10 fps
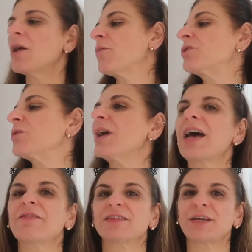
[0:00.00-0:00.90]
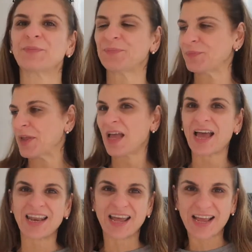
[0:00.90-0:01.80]
We'll do it after.
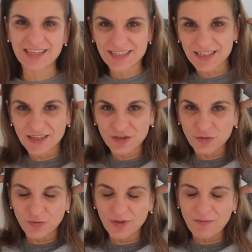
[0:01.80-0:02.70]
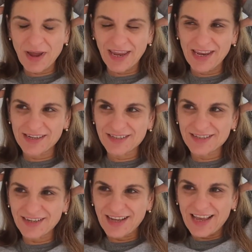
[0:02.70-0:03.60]
And I answered the door with my
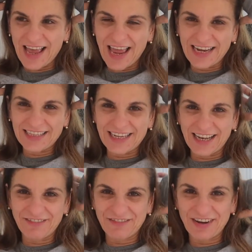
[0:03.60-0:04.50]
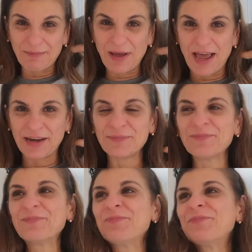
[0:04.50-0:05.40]
ears, and the delivery man,
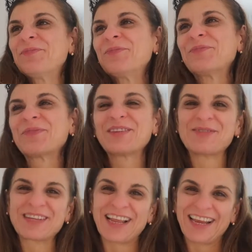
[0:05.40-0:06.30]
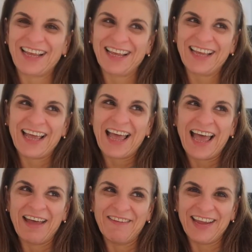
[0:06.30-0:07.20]
he was like, "How
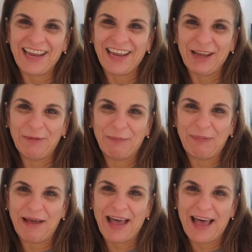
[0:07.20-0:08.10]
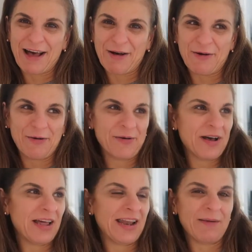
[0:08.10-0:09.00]
are you, pal?"
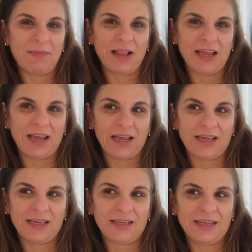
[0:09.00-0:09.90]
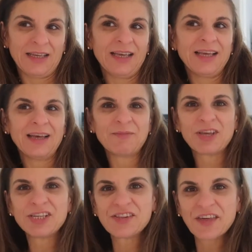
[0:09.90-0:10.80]
And I'm like, "I'm
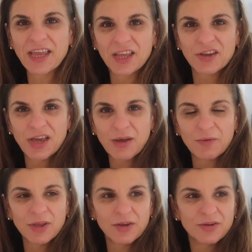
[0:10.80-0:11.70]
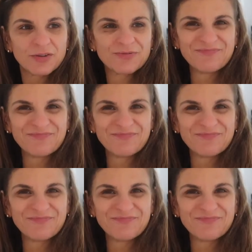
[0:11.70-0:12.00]
good, thank you. How are you?"